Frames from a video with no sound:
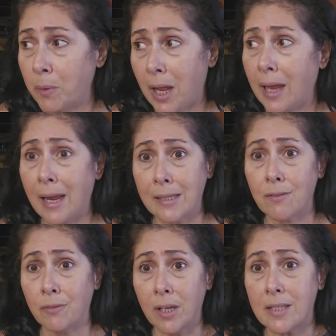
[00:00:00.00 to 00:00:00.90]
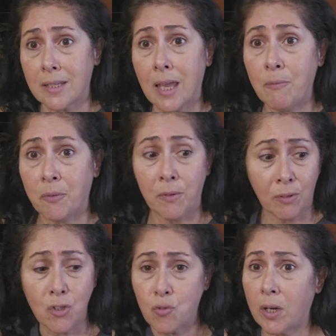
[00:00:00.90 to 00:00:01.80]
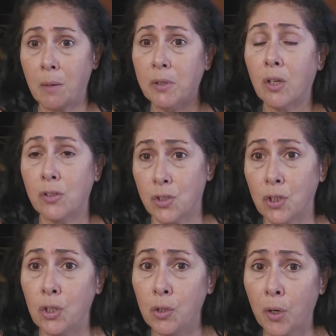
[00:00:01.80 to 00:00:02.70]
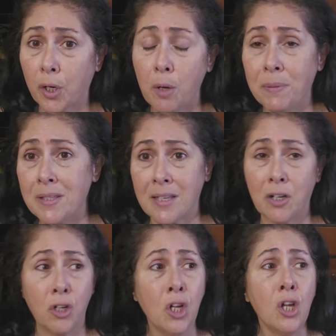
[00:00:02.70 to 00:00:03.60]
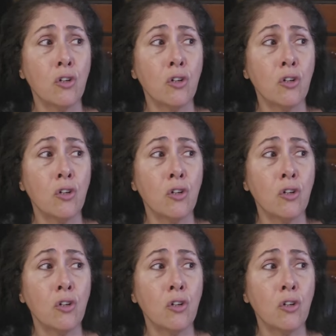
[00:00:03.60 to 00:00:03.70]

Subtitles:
When I had to escape from the restaurant, I would go to the New York Open Center,